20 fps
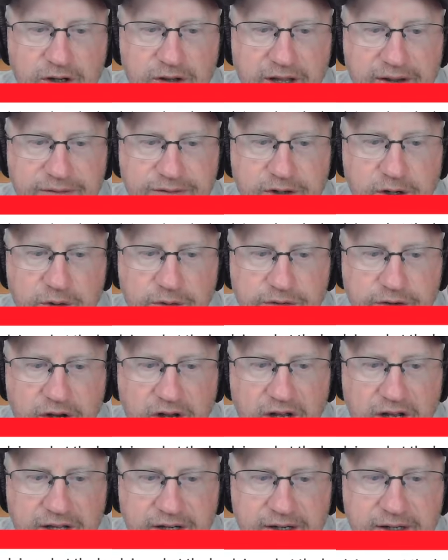Life goes
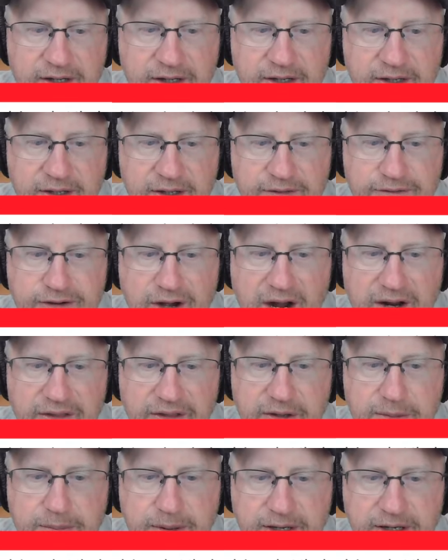on. Finally
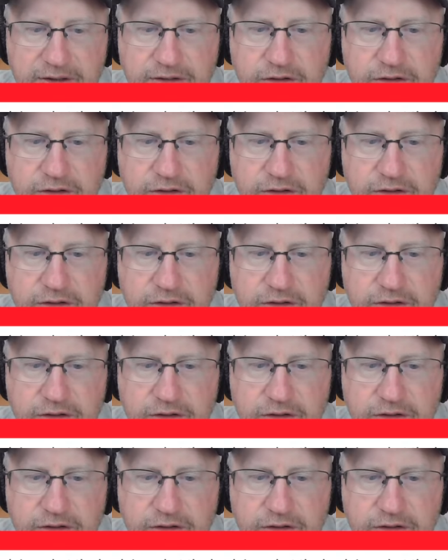admitting